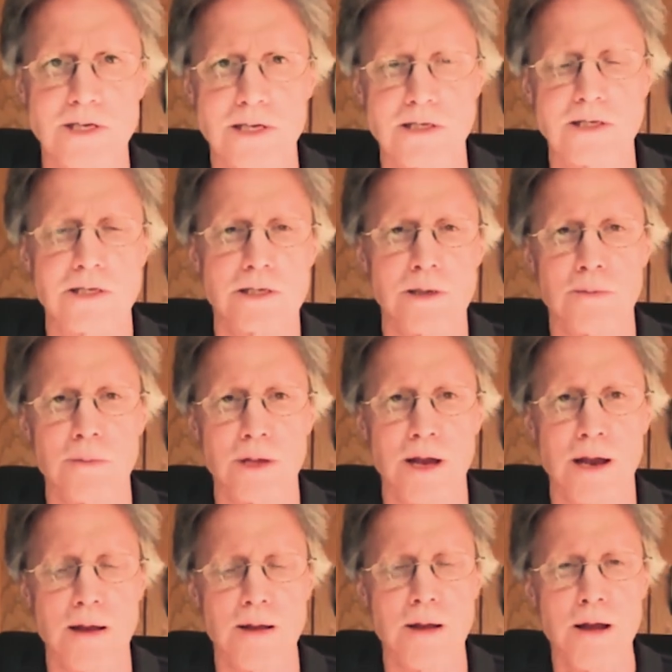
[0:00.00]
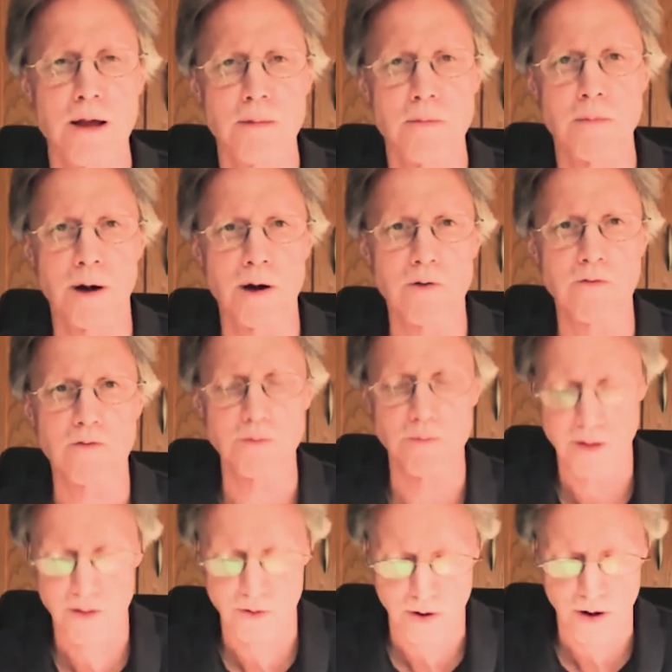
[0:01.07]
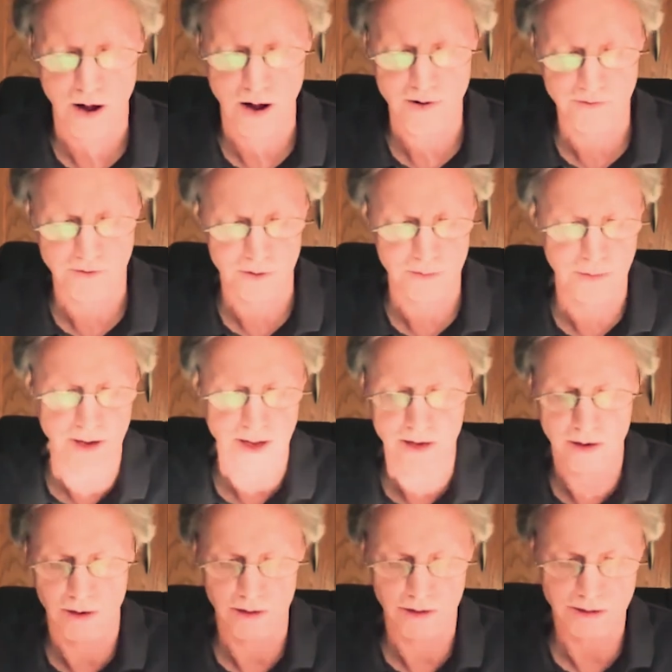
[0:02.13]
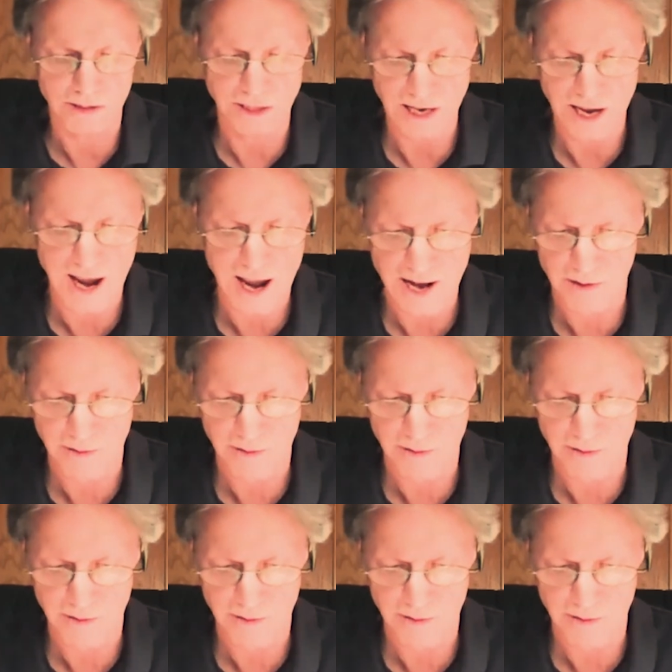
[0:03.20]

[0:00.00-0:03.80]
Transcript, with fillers: This isn't something I borrowed from another author, but I call it the